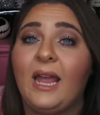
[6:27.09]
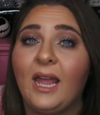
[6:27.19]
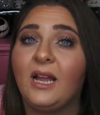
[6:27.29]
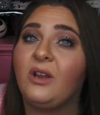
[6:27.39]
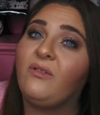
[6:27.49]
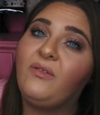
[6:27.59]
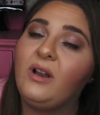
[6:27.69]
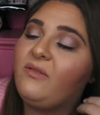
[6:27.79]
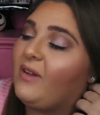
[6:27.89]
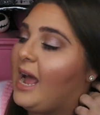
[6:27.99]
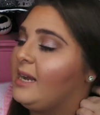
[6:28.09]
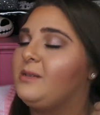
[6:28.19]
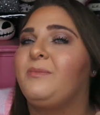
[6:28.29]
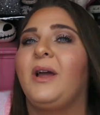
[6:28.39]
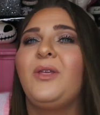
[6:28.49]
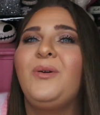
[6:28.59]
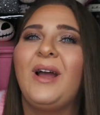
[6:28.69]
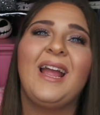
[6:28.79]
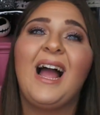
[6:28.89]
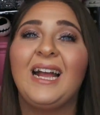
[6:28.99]
And fun fact, by the
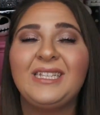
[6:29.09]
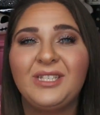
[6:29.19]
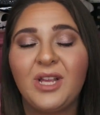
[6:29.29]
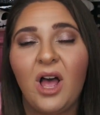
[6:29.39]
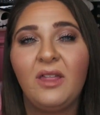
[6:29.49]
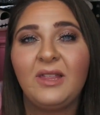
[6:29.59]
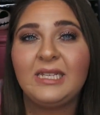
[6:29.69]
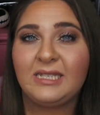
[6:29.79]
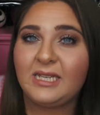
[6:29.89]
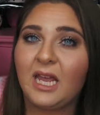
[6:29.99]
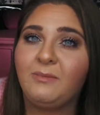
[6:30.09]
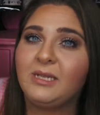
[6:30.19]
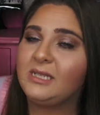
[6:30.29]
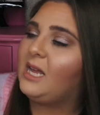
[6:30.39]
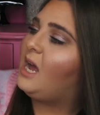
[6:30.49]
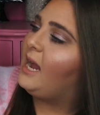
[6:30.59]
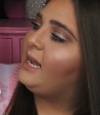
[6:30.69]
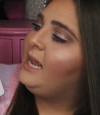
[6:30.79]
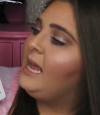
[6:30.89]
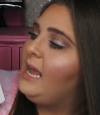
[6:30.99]
way, I saw this same
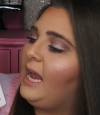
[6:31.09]
design